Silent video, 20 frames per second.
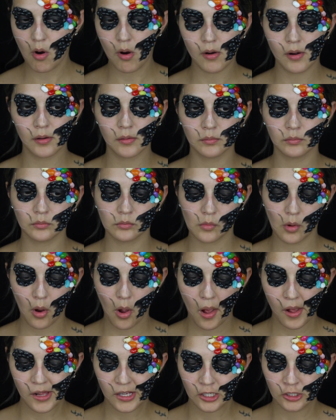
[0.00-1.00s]
Look at me
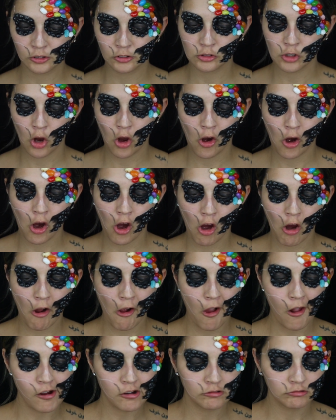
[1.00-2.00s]
eating my own
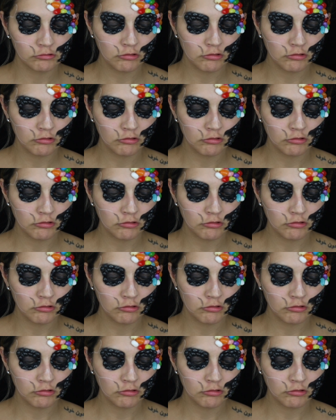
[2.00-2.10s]
supply.